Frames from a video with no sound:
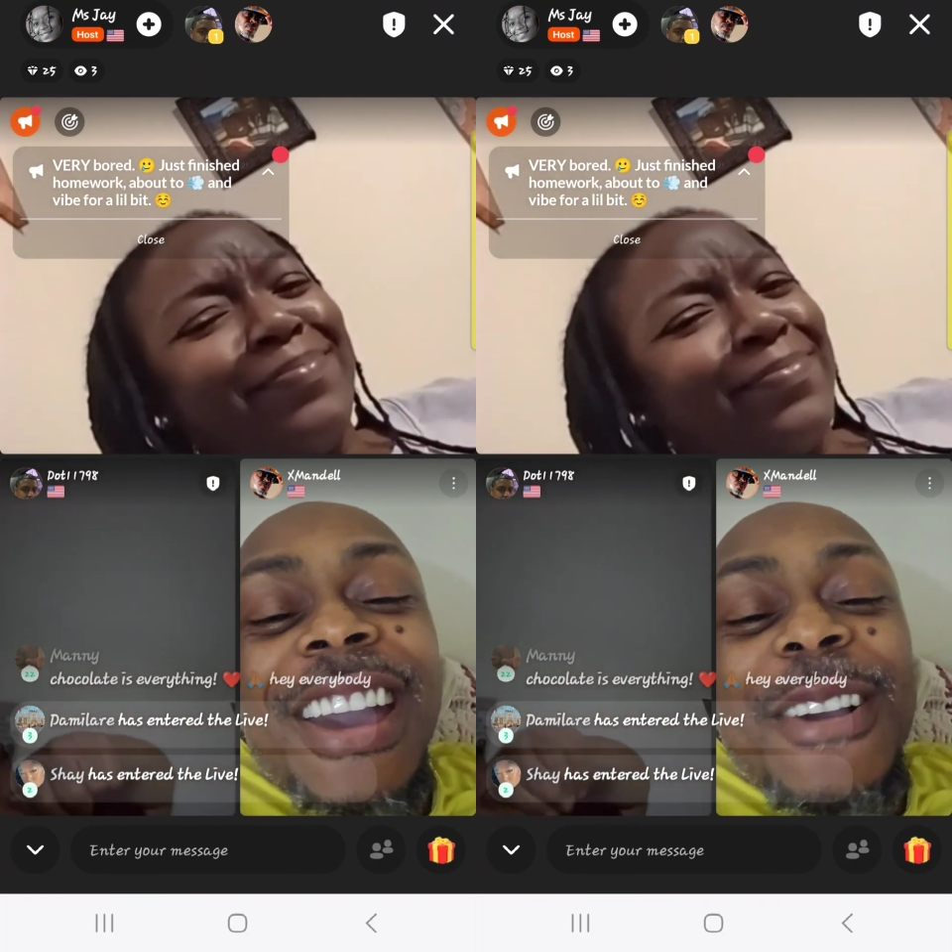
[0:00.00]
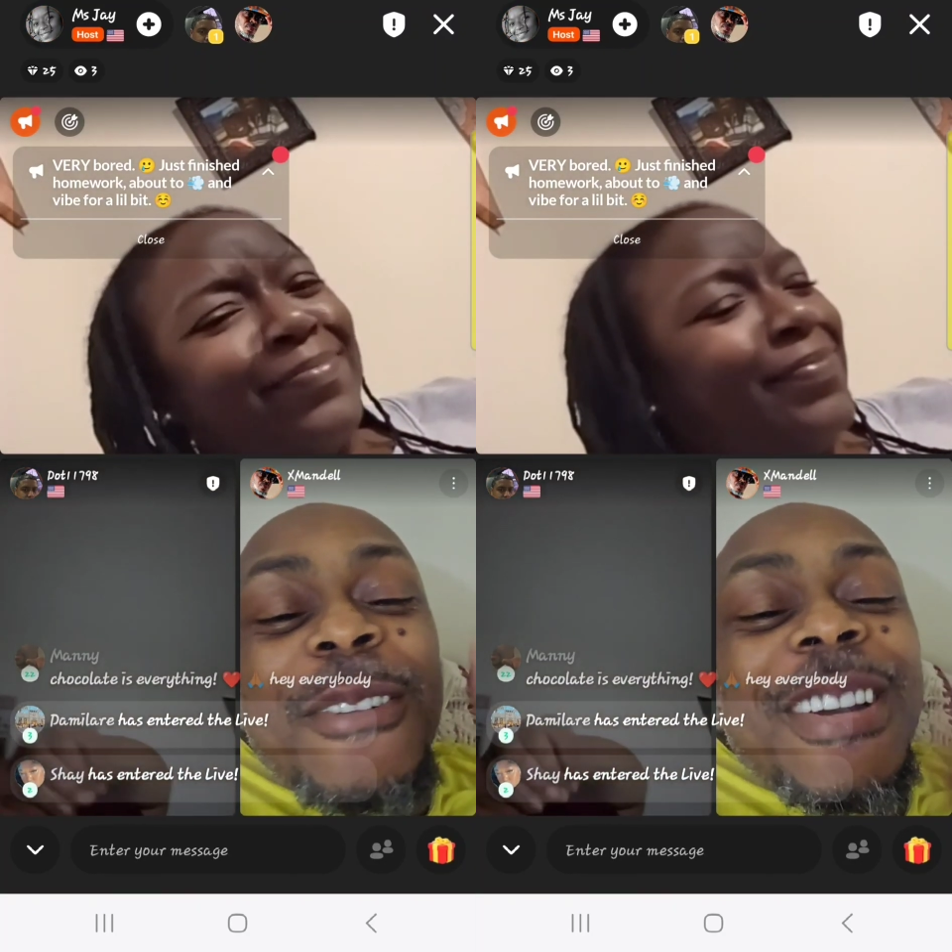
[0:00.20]

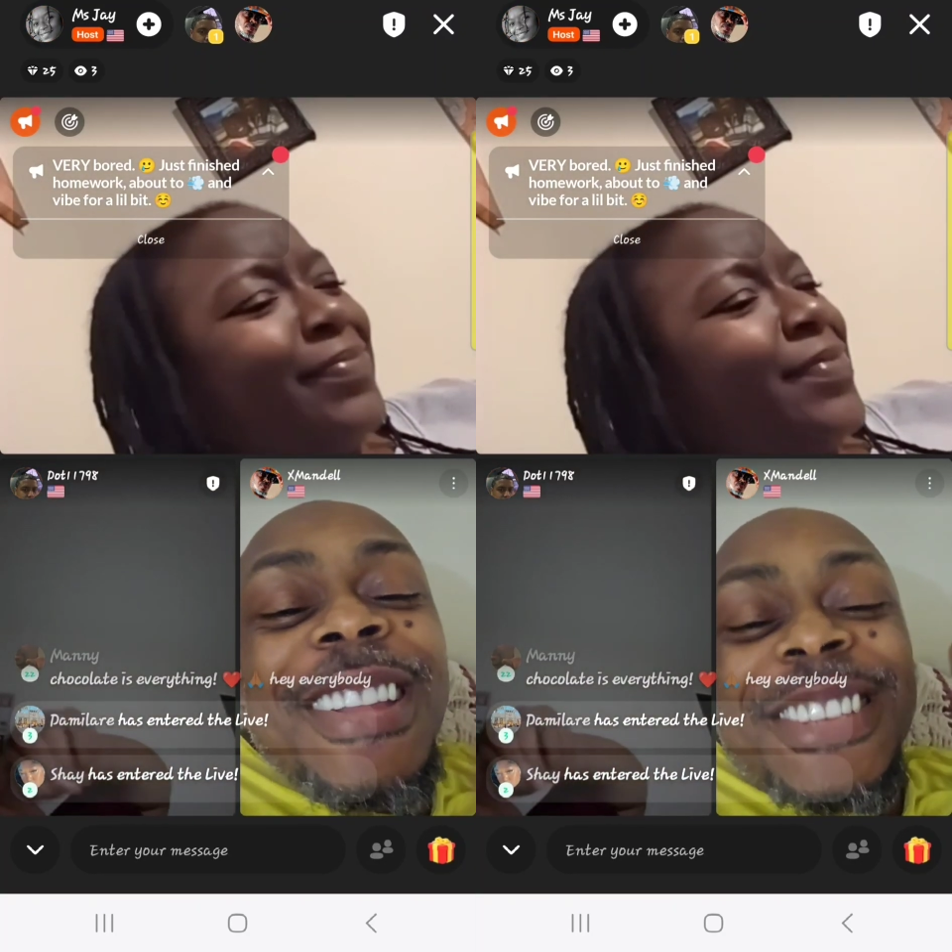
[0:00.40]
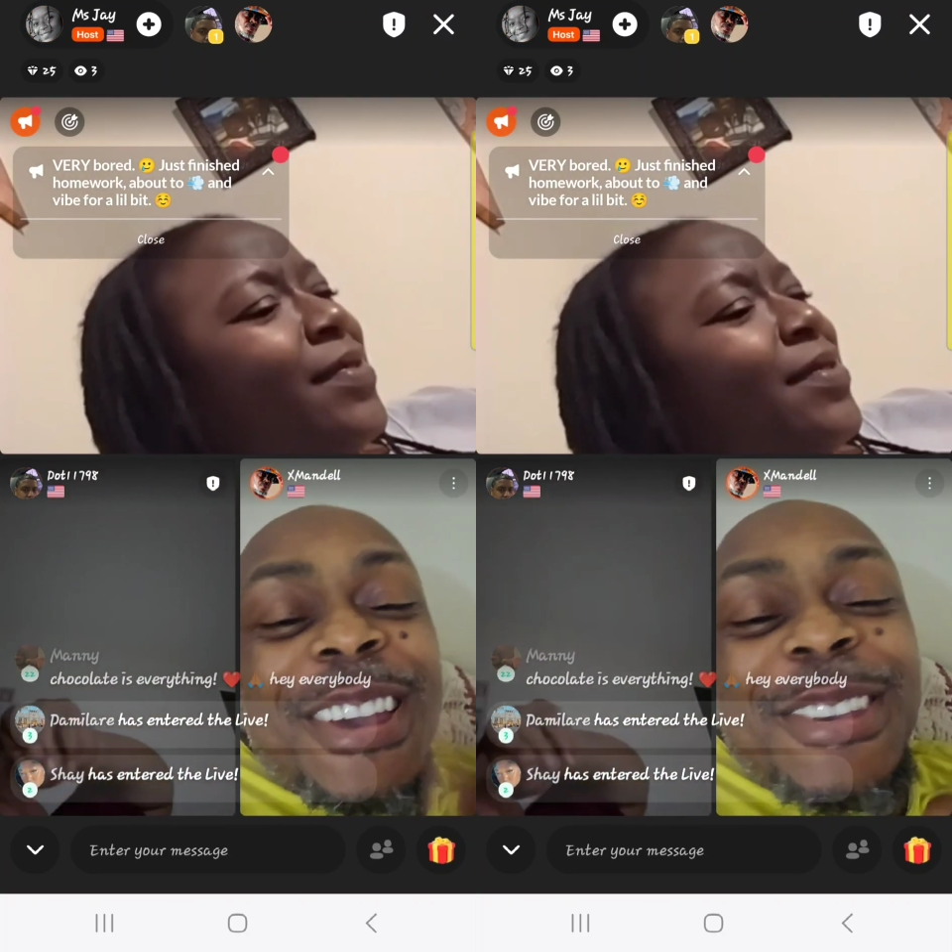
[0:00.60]

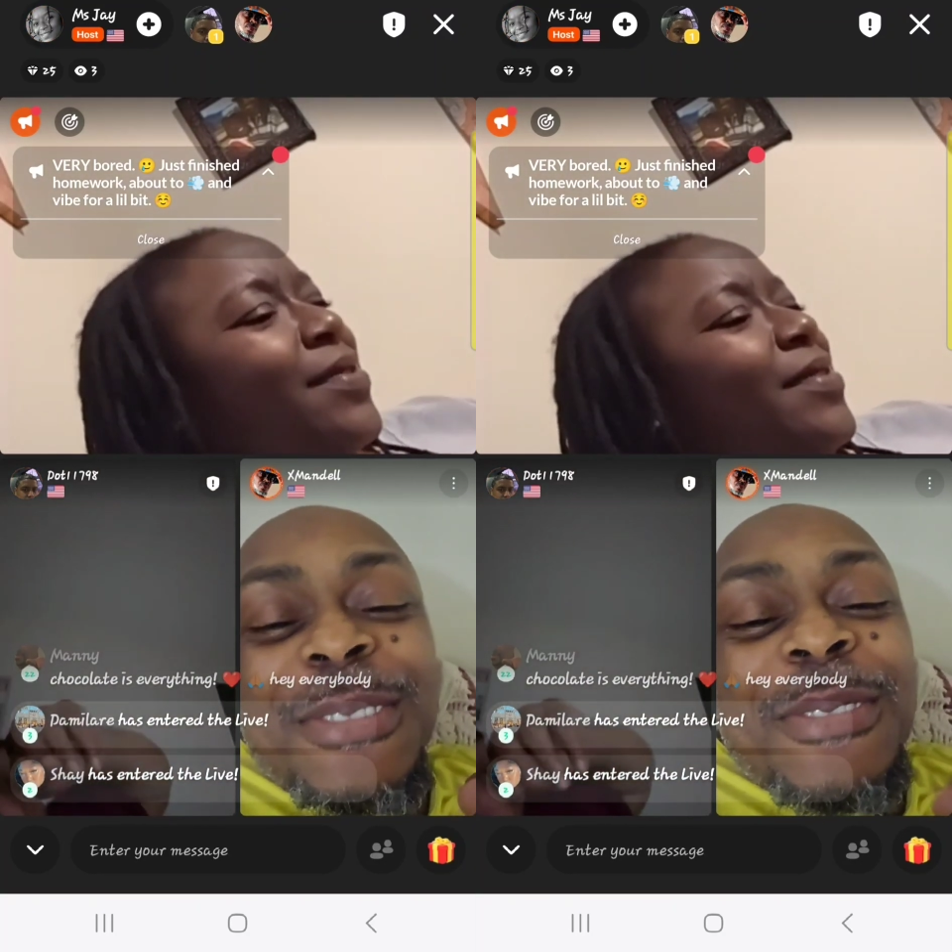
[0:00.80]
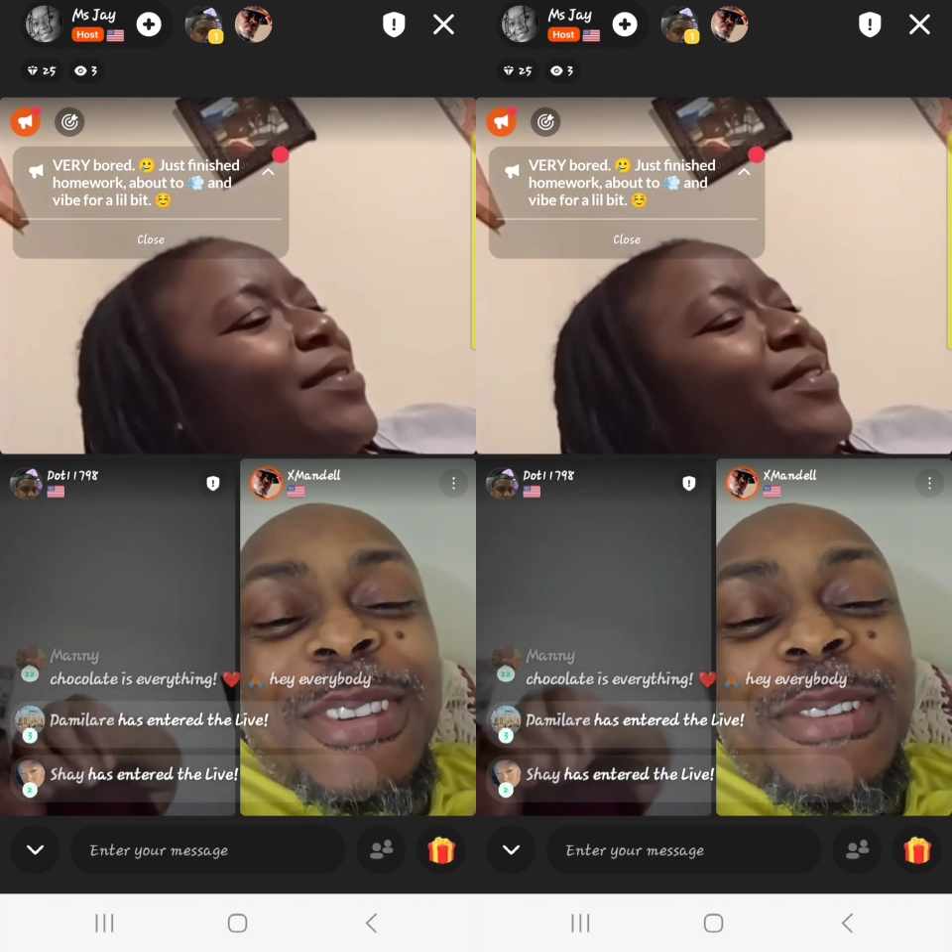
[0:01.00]
guarantee
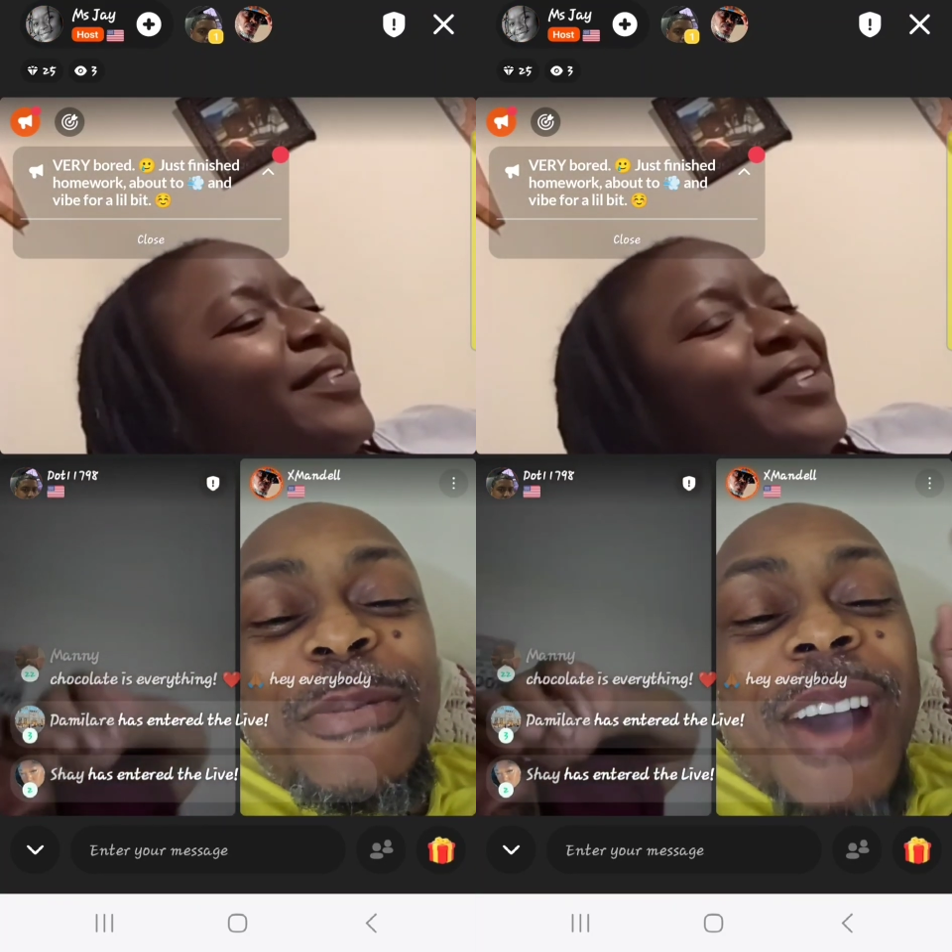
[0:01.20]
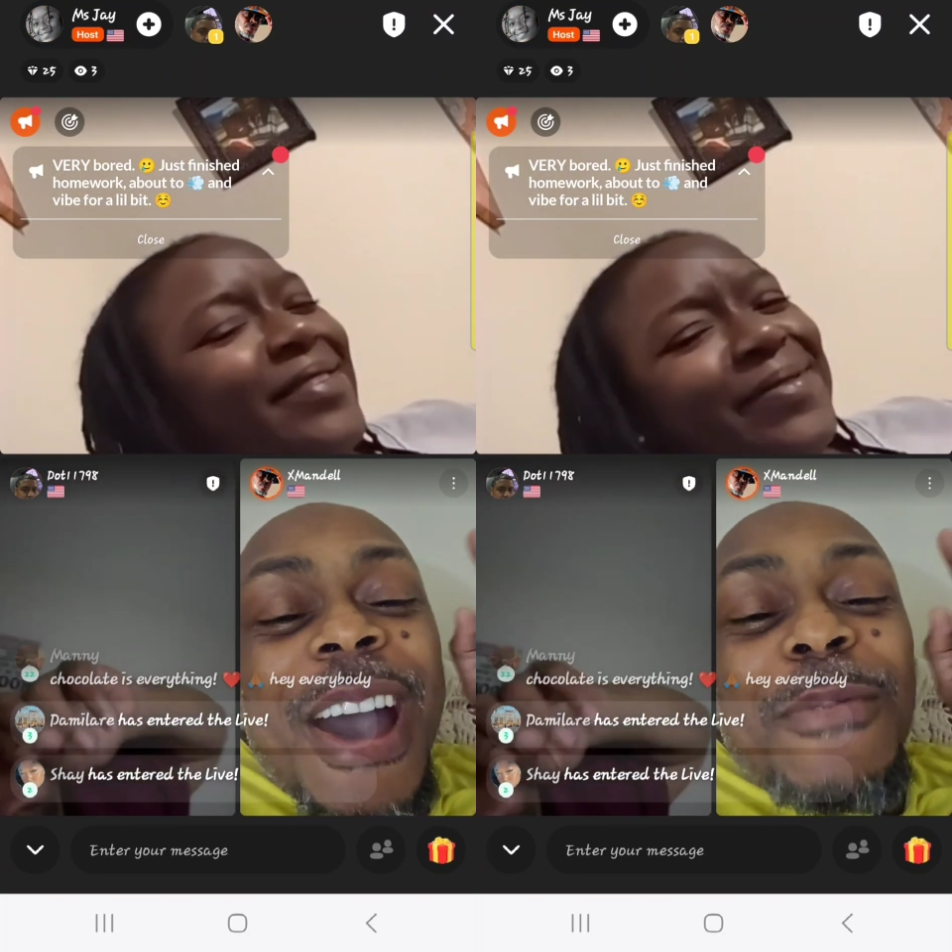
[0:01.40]
you,
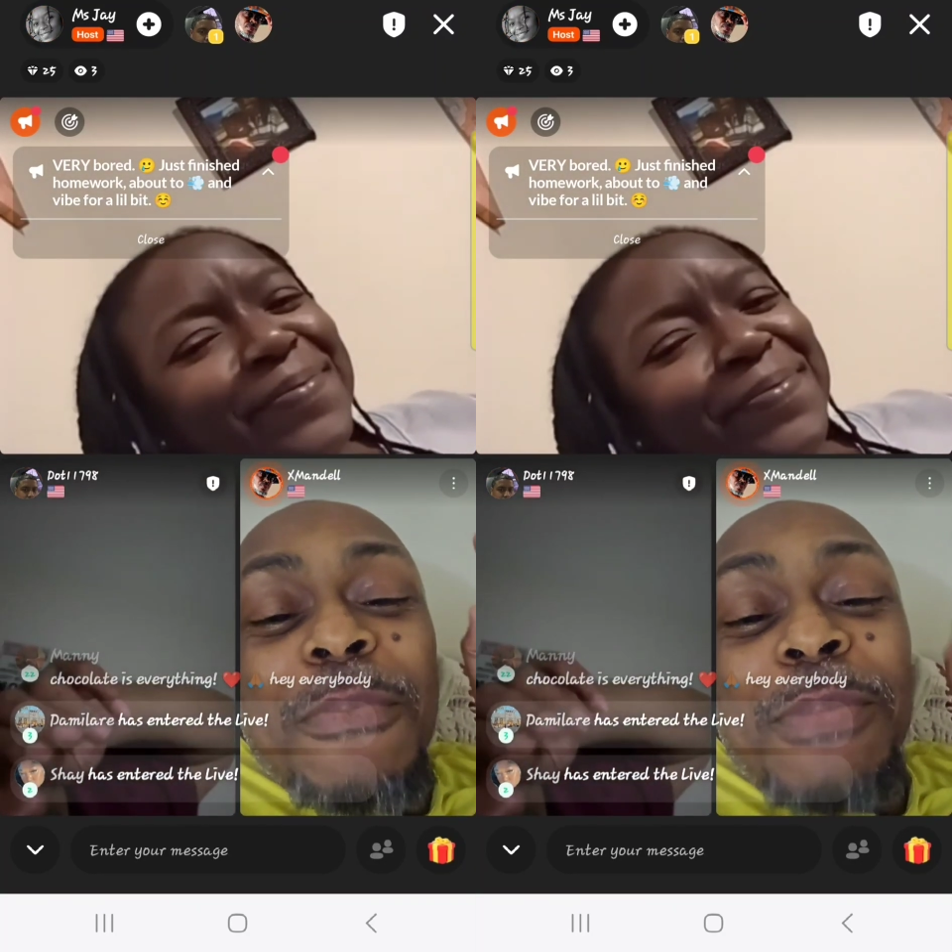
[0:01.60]
you will have a